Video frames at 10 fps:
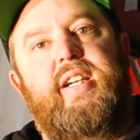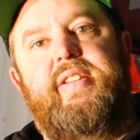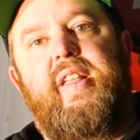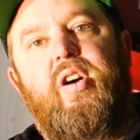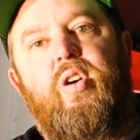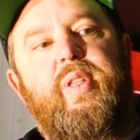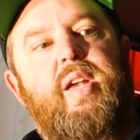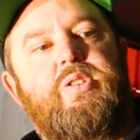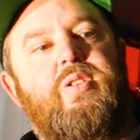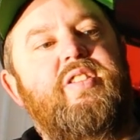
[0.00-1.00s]
and that hole
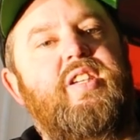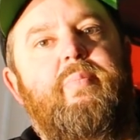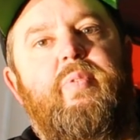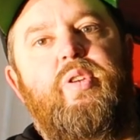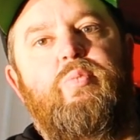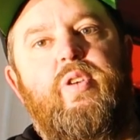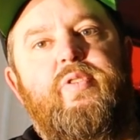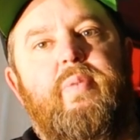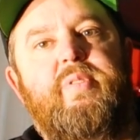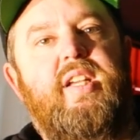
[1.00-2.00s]
there which lines up with your
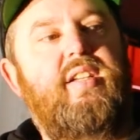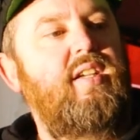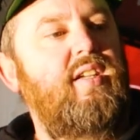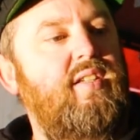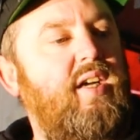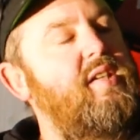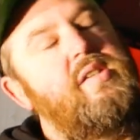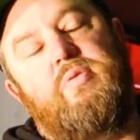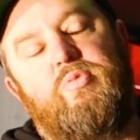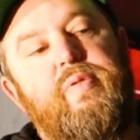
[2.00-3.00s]
rooftop tent, uh,
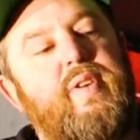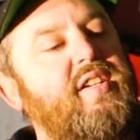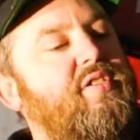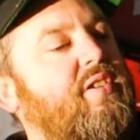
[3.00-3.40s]
your roof rack,